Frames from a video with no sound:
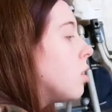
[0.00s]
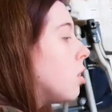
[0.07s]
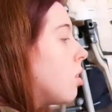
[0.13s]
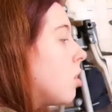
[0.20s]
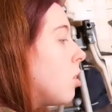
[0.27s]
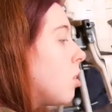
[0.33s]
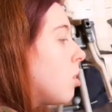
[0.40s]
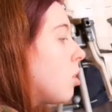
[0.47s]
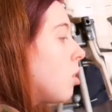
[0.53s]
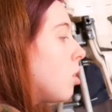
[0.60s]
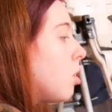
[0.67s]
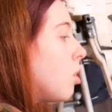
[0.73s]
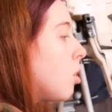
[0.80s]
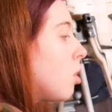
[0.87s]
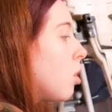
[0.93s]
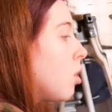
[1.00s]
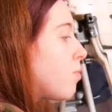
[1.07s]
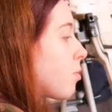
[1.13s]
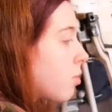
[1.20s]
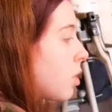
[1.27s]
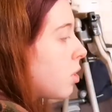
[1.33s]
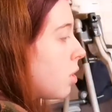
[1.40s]
outline.
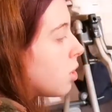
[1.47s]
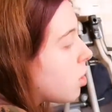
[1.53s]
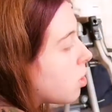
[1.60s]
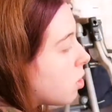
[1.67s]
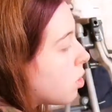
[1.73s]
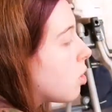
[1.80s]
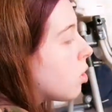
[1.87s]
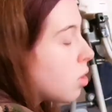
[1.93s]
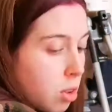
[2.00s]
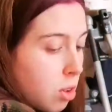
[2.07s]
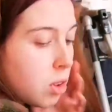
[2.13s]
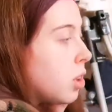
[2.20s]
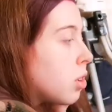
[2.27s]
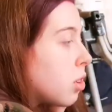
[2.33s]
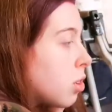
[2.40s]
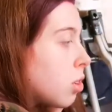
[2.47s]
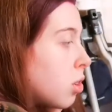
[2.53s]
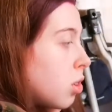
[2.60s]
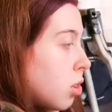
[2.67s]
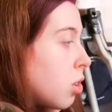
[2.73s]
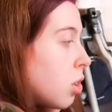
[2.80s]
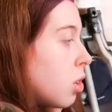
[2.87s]
So I did add
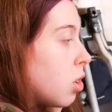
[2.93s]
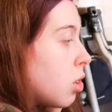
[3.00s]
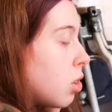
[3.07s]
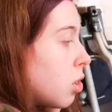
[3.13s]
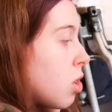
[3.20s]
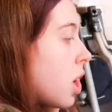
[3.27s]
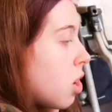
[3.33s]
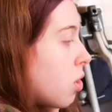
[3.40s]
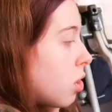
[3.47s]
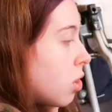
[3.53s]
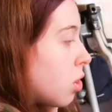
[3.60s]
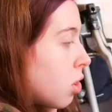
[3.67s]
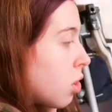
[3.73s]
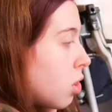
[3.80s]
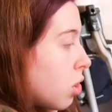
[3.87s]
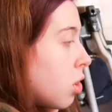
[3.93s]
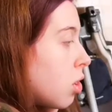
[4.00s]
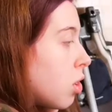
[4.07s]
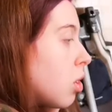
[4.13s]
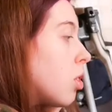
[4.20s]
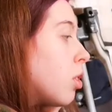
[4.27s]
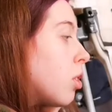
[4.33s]
actually some
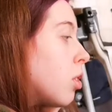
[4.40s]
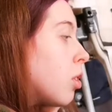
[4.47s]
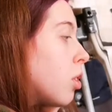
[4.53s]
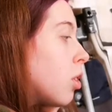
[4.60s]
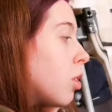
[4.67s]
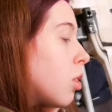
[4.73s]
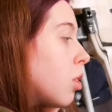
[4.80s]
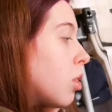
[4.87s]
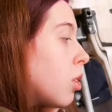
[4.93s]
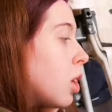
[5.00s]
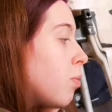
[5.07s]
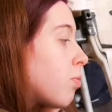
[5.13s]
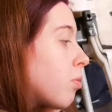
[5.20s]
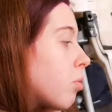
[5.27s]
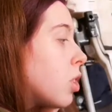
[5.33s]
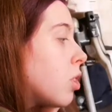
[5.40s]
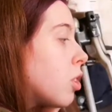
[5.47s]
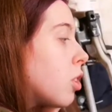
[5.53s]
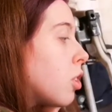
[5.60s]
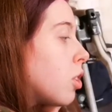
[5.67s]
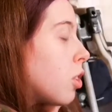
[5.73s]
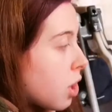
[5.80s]
shading to most of her body
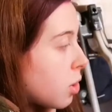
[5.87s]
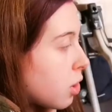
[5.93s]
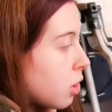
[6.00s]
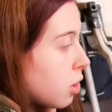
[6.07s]
to